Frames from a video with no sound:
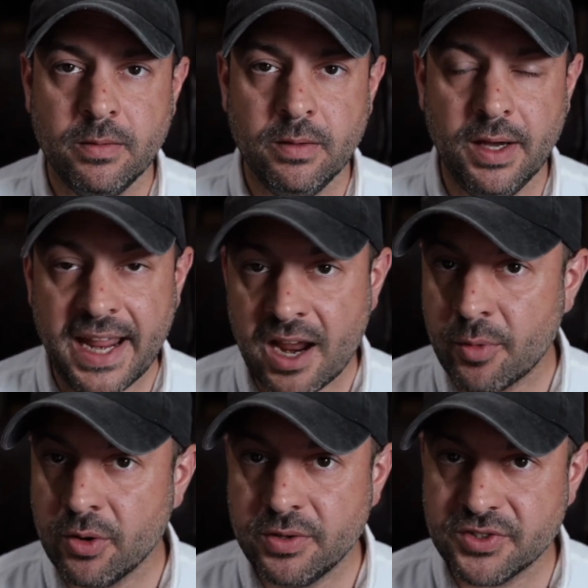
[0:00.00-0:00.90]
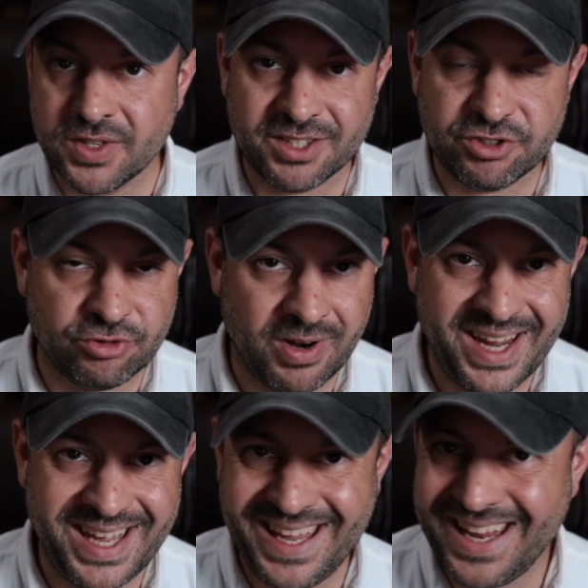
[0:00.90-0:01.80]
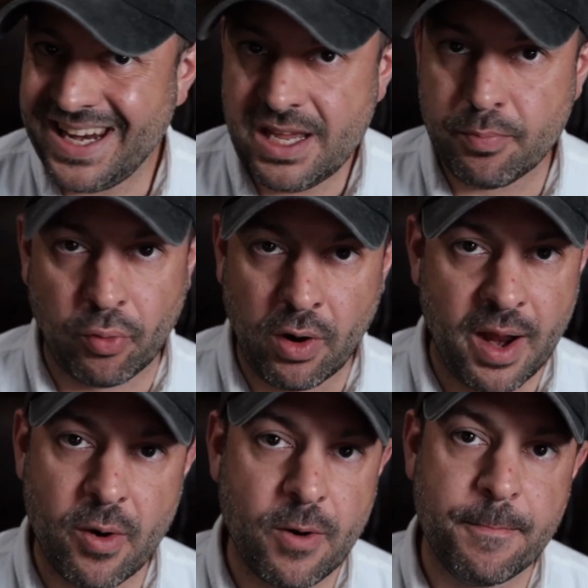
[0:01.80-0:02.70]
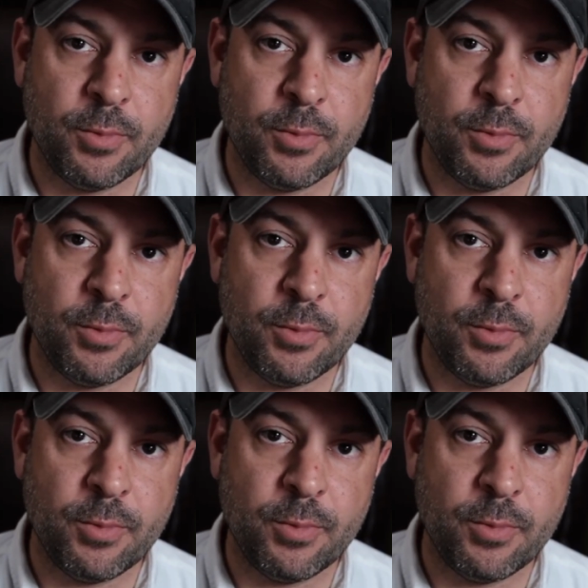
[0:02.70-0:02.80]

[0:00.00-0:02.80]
A hammer does not strike any primer